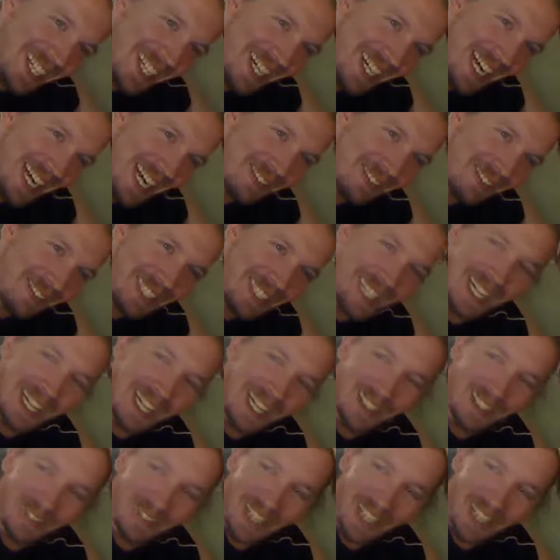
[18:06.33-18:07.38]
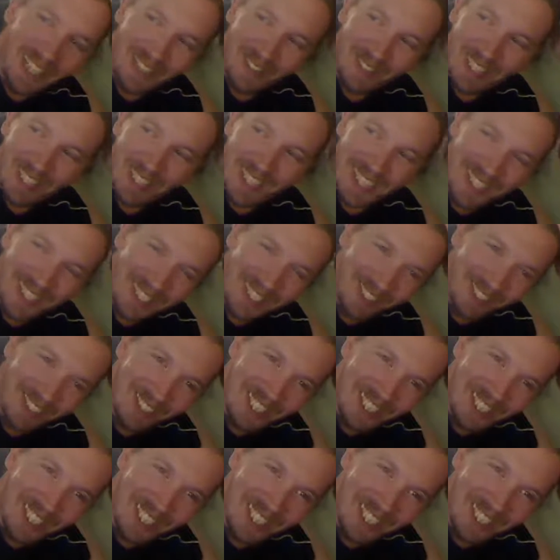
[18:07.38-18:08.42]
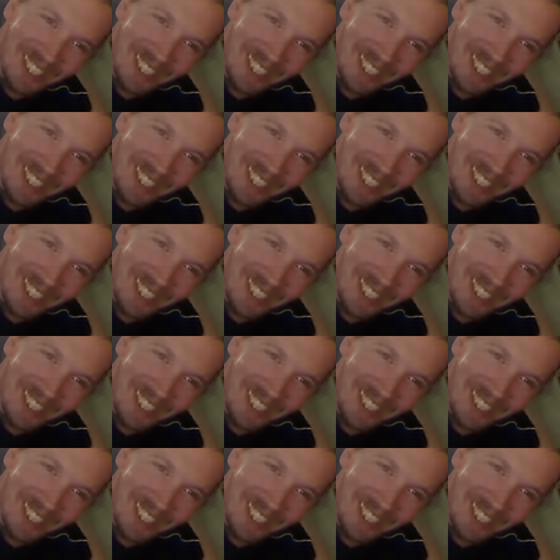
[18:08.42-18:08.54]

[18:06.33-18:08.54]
every time, man, be like, "You want to hit?"